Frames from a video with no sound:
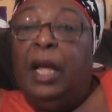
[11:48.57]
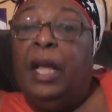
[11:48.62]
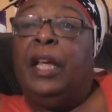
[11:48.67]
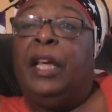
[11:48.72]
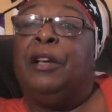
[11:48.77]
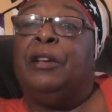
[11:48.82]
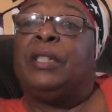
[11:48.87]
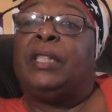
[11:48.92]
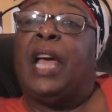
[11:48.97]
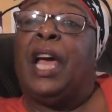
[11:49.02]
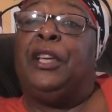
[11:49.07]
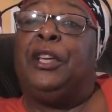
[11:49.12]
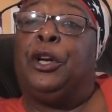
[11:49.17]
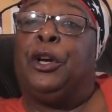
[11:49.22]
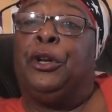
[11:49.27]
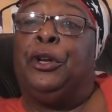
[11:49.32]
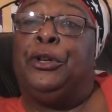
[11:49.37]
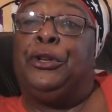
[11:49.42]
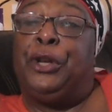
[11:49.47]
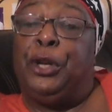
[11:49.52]
Here's how you're
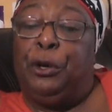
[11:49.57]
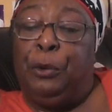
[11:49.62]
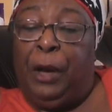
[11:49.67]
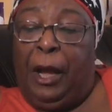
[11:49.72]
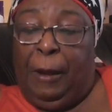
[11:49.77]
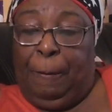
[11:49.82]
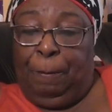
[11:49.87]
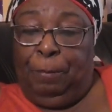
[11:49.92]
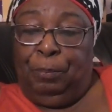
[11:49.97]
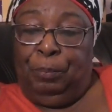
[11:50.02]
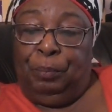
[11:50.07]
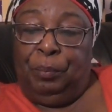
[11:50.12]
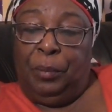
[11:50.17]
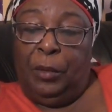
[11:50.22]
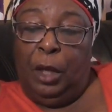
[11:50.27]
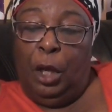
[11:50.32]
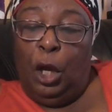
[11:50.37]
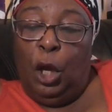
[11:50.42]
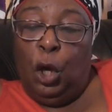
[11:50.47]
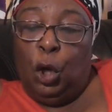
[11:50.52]
going to do it.
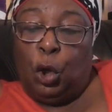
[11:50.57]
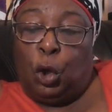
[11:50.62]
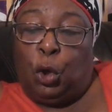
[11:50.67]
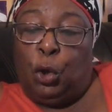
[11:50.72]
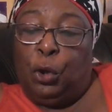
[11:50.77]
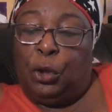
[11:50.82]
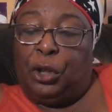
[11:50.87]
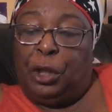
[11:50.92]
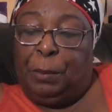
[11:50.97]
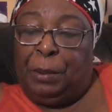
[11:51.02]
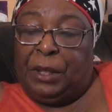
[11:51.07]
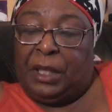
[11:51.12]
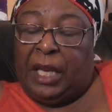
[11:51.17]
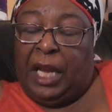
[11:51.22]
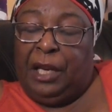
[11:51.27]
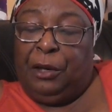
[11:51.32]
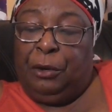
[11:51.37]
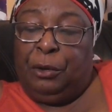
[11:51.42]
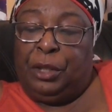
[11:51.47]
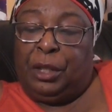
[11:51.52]
Cook the
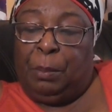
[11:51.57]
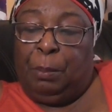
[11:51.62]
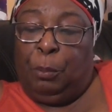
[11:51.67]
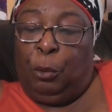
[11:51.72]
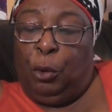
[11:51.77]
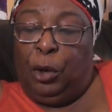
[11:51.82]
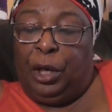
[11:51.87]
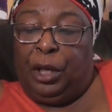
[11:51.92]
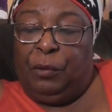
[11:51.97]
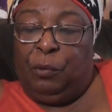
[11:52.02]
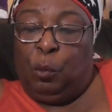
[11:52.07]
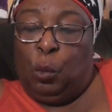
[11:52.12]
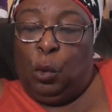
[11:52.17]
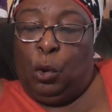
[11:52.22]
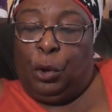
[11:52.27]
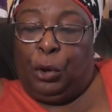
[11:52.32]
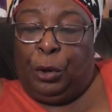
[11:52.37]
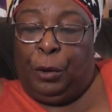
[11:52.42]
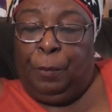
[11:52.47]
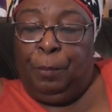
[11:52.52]
potatoes in boiling
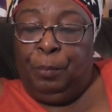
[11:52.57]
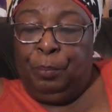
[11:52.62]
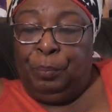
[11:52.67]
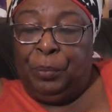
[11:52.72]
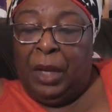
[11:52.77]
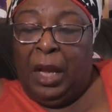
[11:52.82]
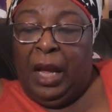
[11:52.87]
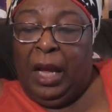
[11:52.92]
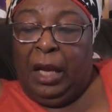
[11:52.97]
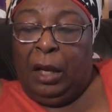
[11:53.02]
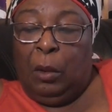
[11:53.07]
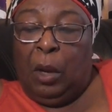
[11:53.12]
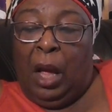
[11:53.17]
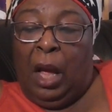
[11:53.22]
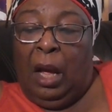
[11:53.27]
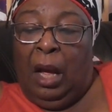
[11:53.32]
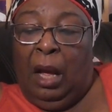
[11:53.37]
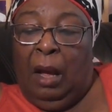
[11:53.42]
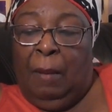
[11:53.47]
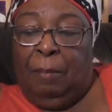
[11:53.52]
water
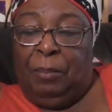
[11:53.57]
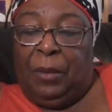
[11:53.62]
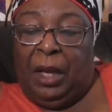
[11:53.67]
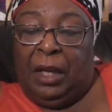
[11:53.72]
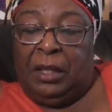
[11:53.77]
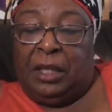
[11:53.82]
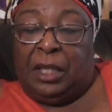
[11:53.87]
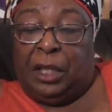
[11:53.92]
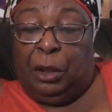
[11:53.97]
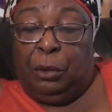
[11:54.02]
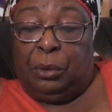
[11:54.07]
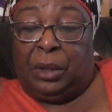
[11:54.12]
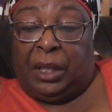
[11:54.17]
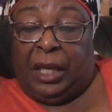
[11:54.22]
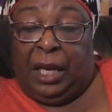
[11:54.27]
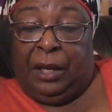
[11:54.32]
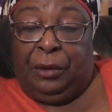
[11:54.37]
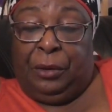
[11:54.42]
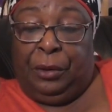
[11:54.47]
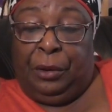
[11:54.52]
um, until
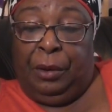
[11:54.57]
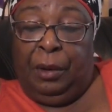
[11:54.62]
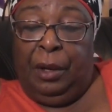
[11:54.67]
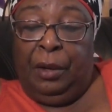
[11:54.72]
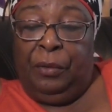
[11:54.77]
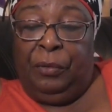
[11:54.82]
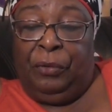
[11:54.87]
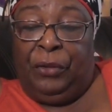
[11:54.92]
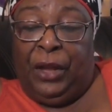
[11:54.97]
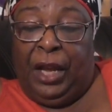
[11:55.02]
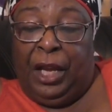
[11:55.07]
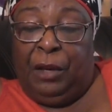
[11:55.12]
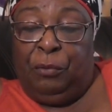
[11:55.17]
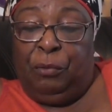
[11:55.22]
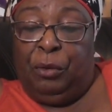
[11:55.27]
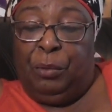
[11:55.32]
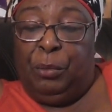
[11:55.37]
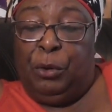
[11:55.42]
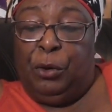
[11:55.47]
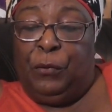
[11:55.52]
tender. Then
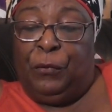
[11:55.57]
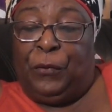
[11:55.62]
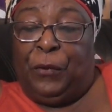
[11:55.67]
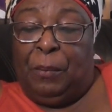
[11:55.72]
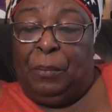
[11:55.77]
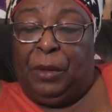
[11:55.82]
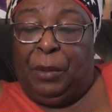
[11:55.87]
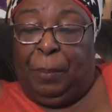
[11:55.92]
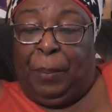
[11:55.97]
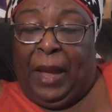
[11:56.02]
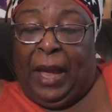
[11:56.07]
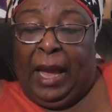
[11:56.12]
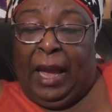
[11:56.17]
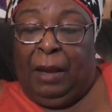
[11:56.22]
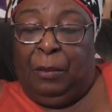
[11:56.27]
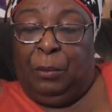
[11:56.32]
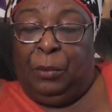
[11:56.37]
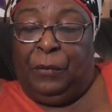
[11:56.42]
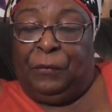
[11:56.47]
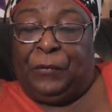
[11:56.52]
remove from the
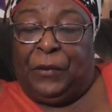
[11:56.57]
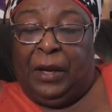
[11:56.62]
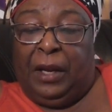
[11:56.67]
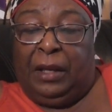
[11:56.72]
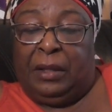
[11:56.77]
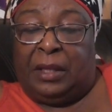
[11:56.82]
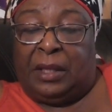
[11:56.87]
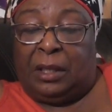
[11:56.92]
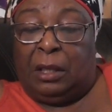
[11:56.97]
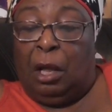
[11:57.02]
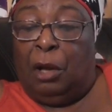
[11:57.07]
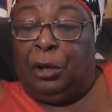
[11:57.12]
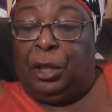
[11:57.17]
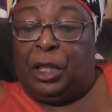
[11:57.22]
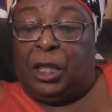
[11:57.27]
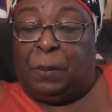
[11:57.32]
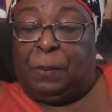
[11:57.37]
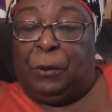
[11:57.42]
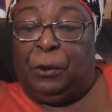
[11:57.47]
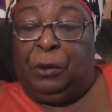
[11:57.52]
pan with a
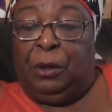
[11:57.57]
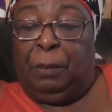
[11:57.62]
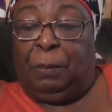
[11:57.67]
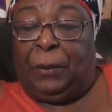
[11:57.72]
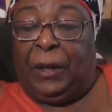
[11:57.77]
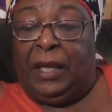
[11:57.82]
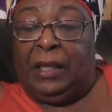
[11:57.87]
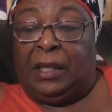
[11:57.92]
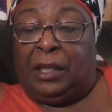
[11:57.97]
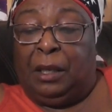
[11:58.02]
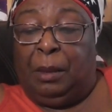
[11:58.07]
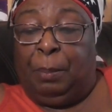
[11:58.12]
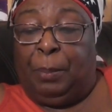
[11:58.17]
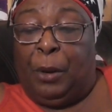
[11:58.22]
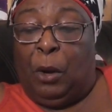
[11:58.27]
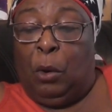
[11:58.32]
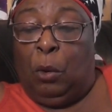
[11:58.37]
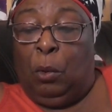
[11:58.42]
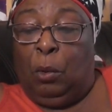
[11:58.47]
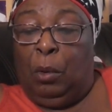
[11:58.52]
slotted spoon and place in a
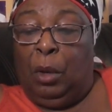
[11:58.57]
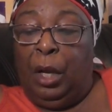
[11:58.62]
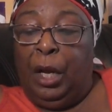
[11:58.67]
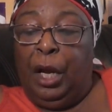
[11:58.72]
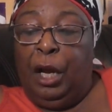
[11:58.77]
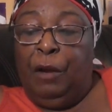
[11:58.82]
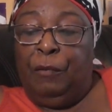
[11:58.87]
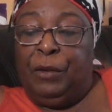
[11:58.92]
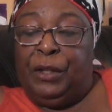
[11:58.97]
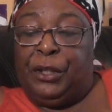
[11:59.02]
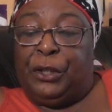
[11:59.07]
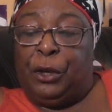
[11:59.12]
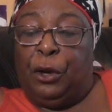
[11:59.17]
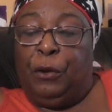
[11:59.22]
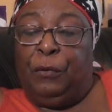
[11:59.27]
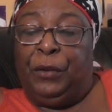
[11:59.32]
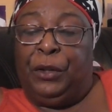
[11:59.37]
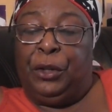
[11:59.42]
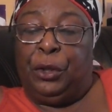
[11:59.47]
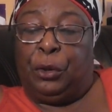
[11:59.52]
bowl,
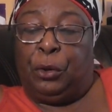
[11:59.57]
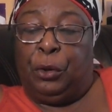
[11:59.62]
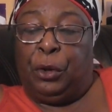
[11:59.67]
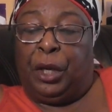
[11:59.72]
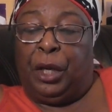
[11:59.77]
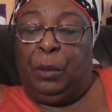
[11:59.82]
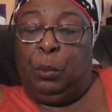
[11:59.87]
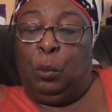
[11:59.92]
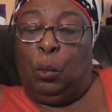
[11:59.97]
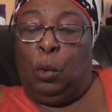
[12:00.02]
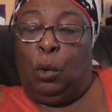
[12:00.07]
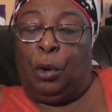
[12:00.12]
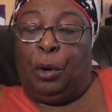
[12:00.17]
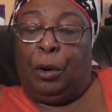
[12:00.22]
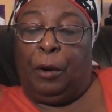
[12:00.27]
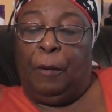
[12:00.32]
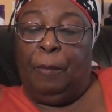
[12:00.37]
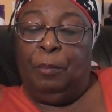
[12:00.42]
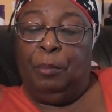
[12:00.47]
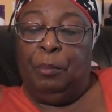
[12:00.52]
reserving the cooking water.